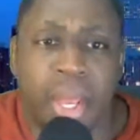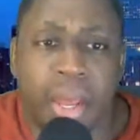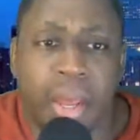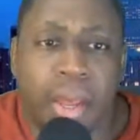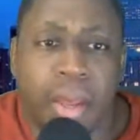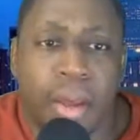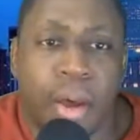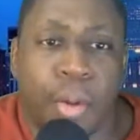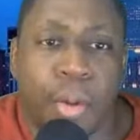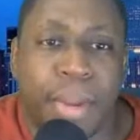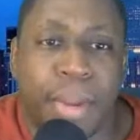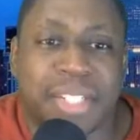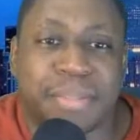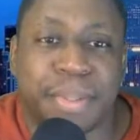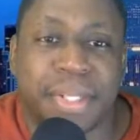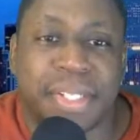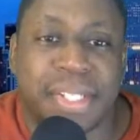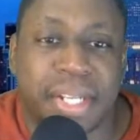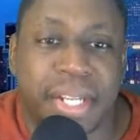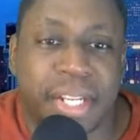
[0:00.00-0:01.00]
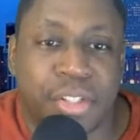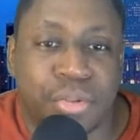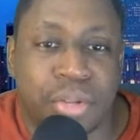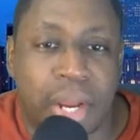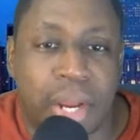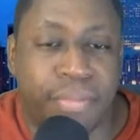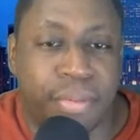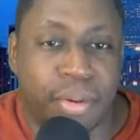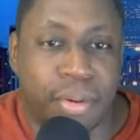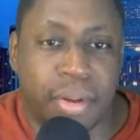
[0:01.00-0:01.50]
Oh, Max B said they dropped
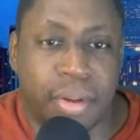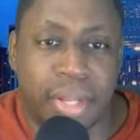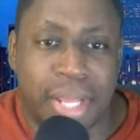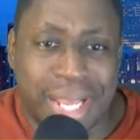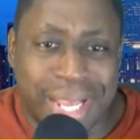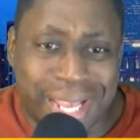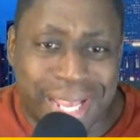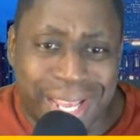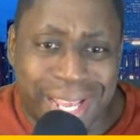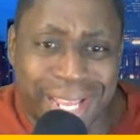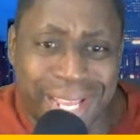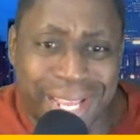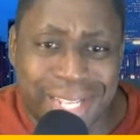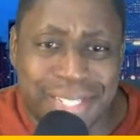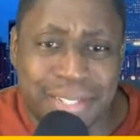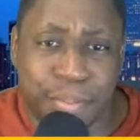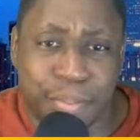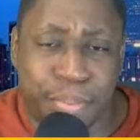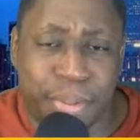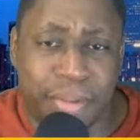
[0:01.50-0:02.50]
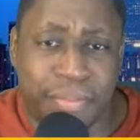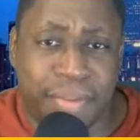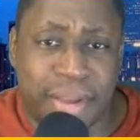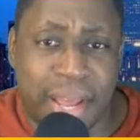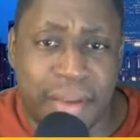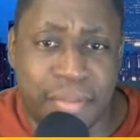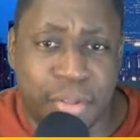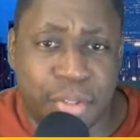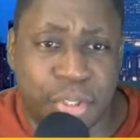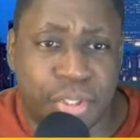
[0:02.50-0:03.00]
from the S&P
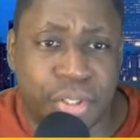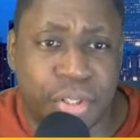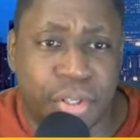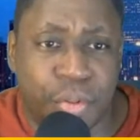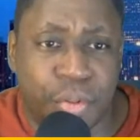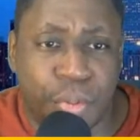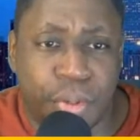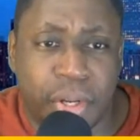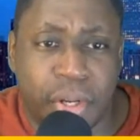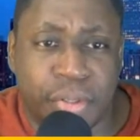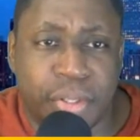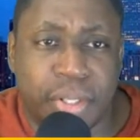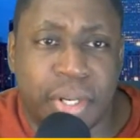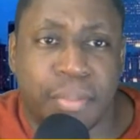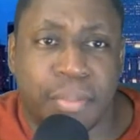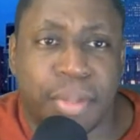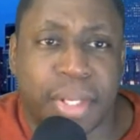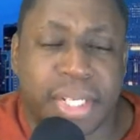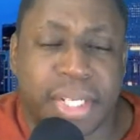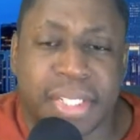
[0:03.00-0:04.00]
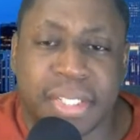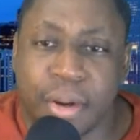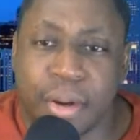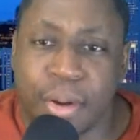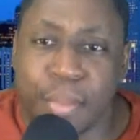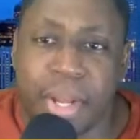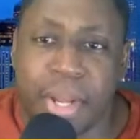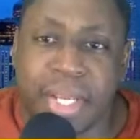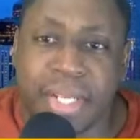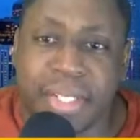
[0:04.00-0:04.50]
500 to the 300. I'm thinking he's talking about
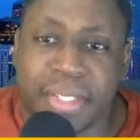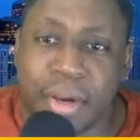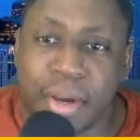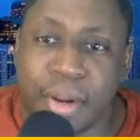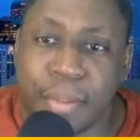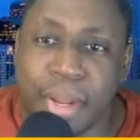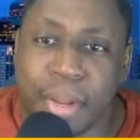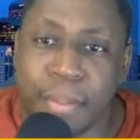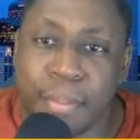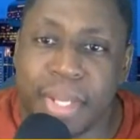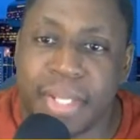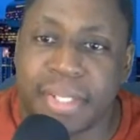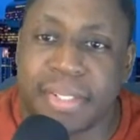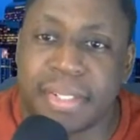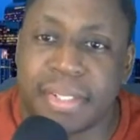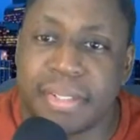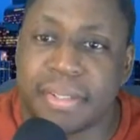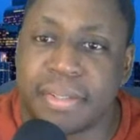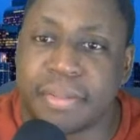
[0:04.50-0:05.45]
he's talking about Macy's.